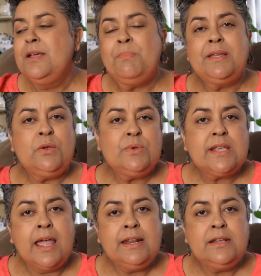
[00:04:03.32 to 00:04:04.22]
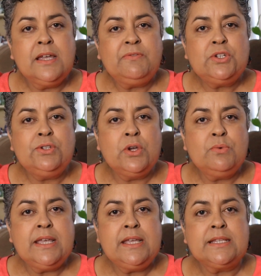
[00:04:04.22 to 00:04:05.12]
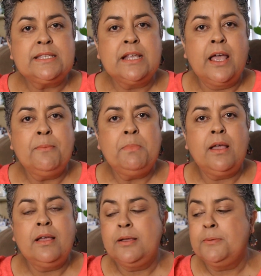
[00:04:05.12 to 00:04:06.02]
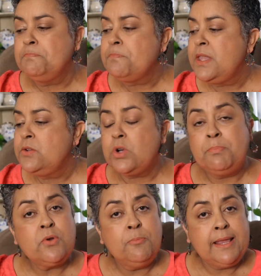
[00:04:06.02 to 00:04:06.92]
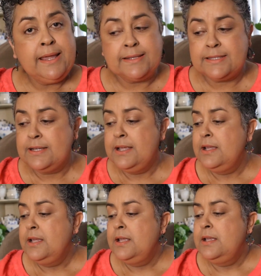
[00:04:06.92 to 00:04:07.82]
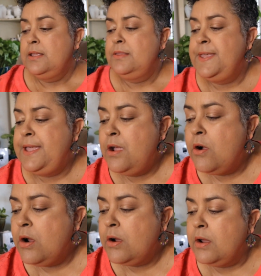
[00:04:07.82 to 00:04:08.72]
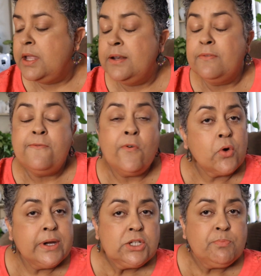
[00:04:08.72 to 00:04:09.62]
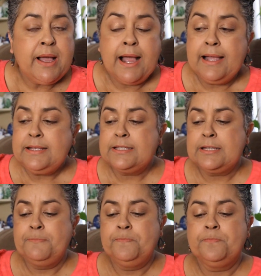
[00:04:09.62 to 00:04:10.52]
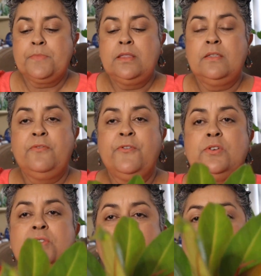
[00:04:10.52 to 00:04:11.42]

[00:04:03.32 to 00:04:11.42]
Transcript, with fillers: But he was kind enough to donate some um, tropical plants. They are in four inch pots. The first